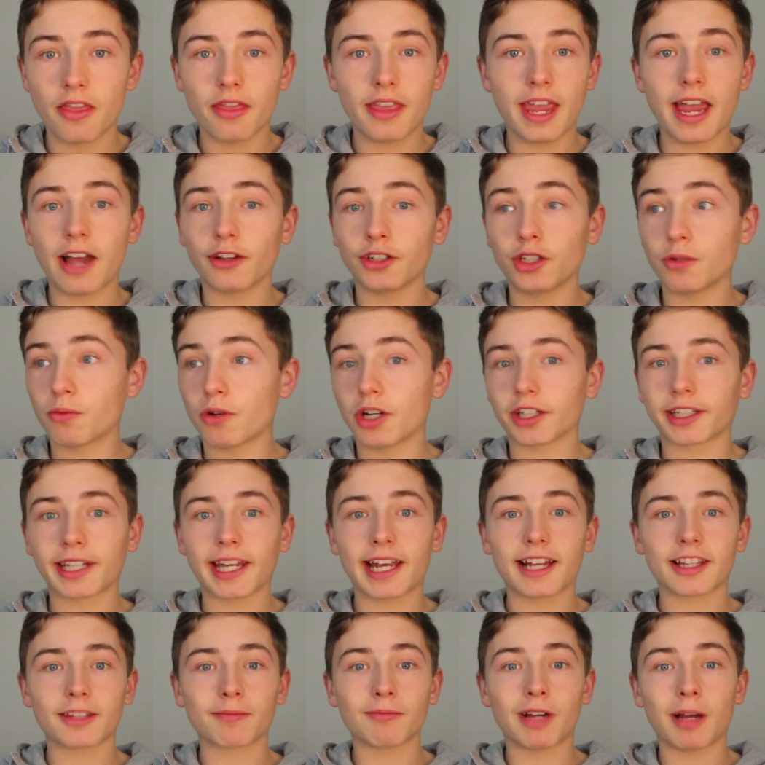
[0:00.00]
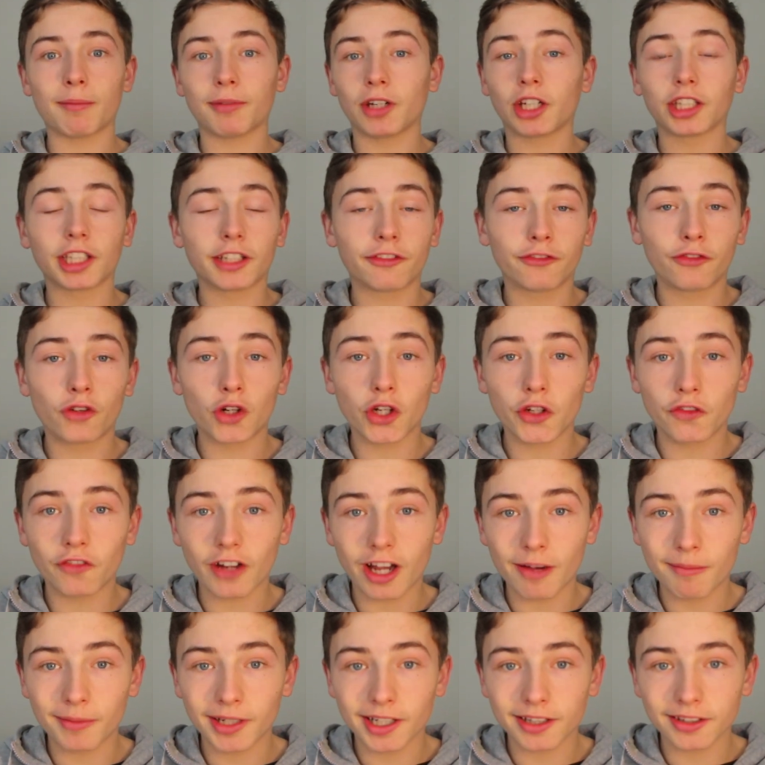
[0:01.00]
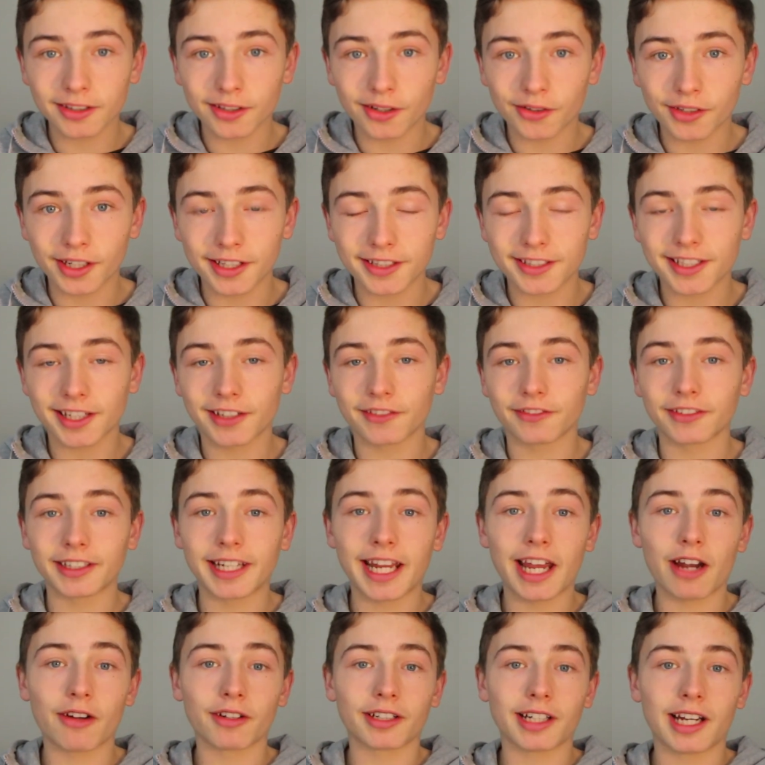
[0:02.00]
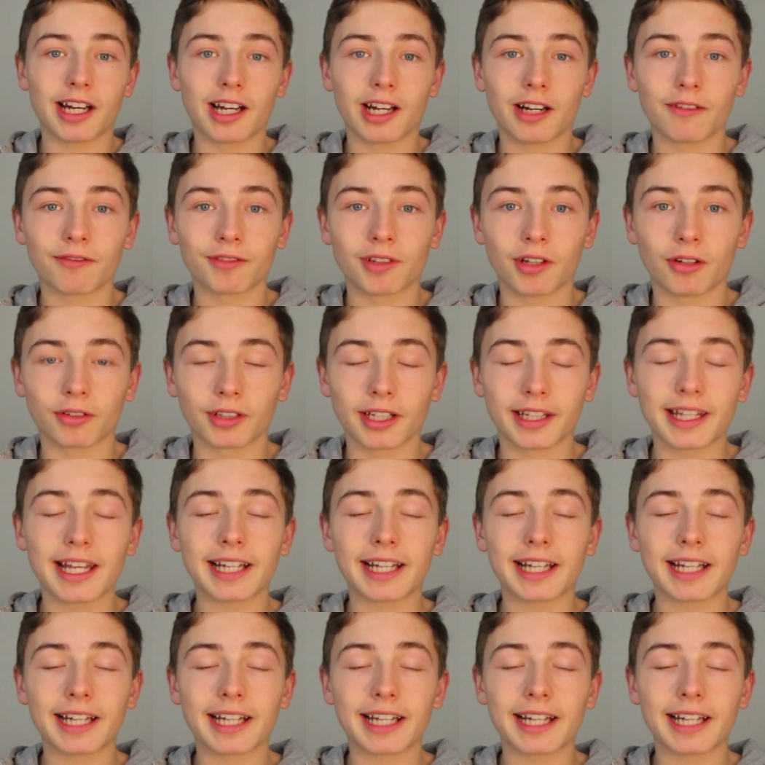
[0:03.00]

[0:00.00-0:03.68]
now your workouts might be only 45 minutes long instead of an hour and a half long.